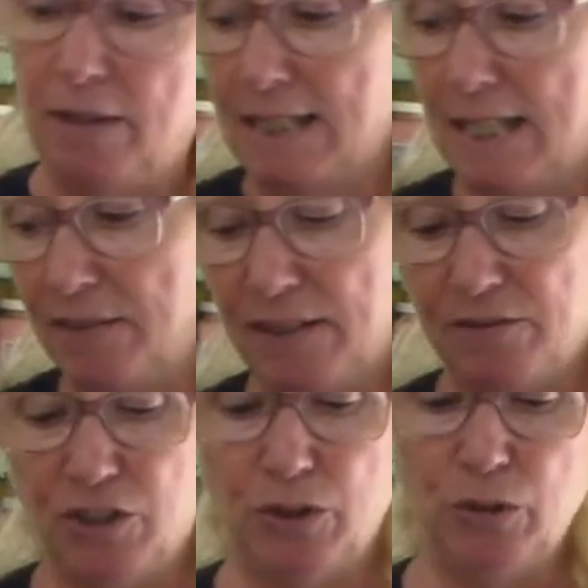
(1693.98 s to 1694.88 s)
said if I
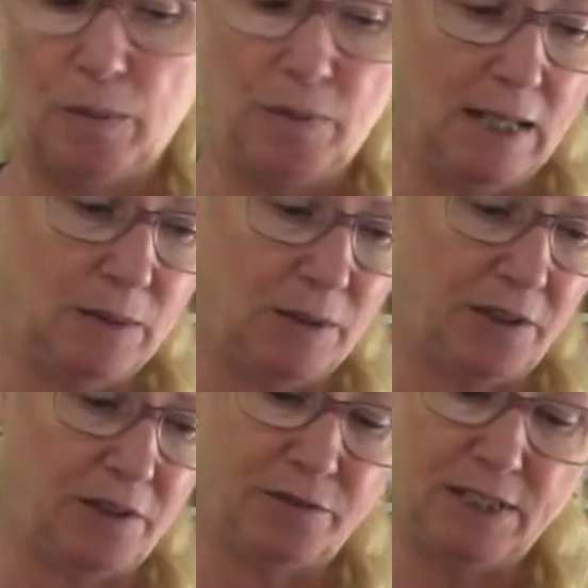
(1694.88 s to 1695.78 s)
have two, I probably
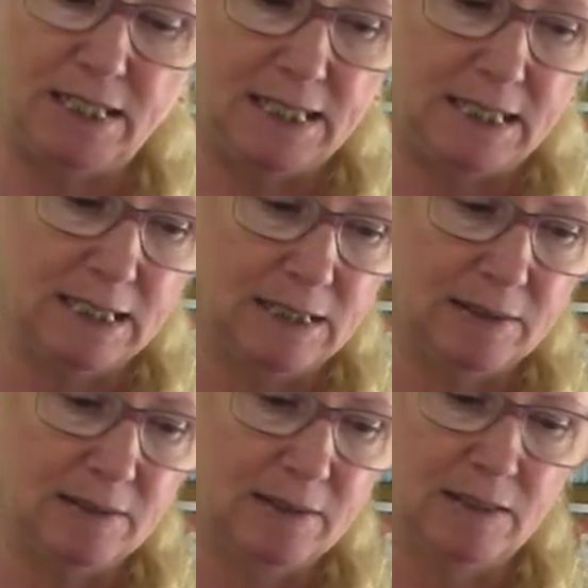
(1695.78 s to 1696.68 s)
want three.
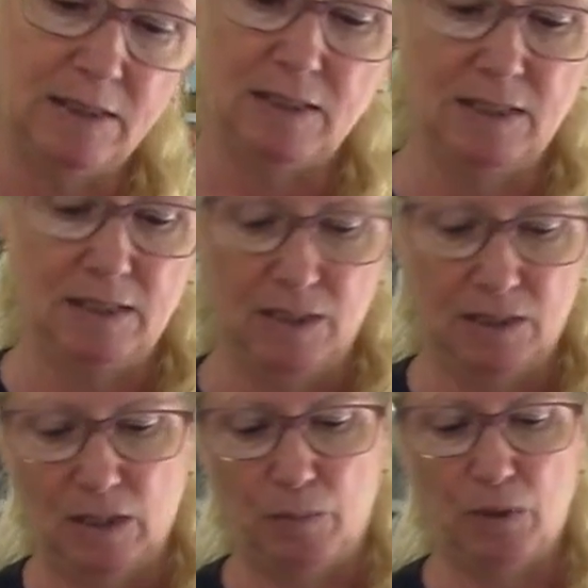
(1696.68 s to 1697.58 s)

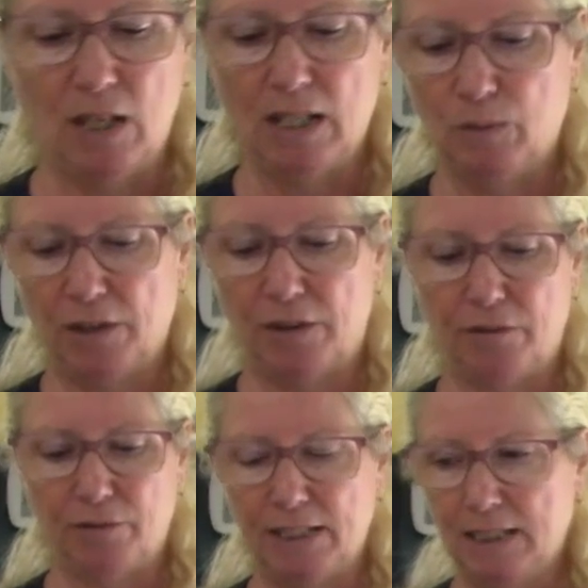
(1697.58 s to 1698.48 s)
So I probably want
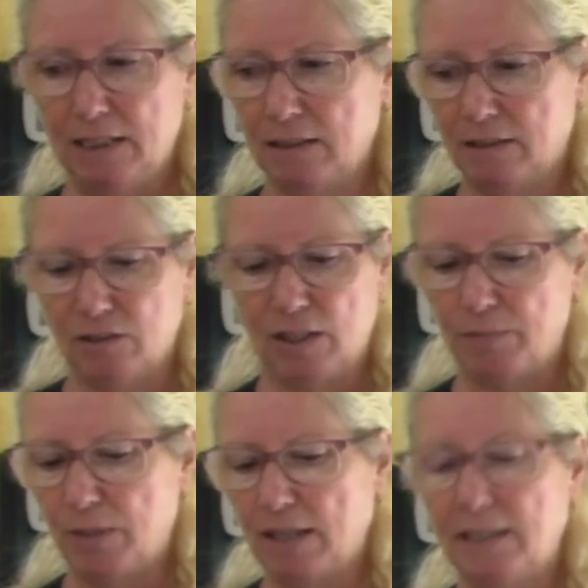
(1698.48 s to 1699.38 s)
three. So
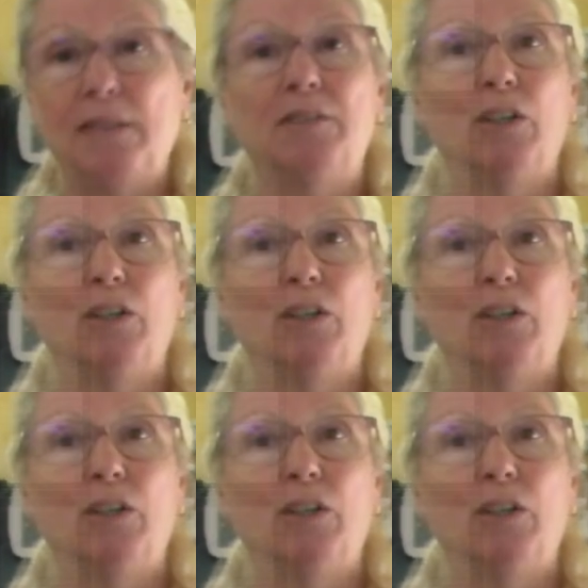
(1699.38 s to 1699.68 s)
I'm probably going to have to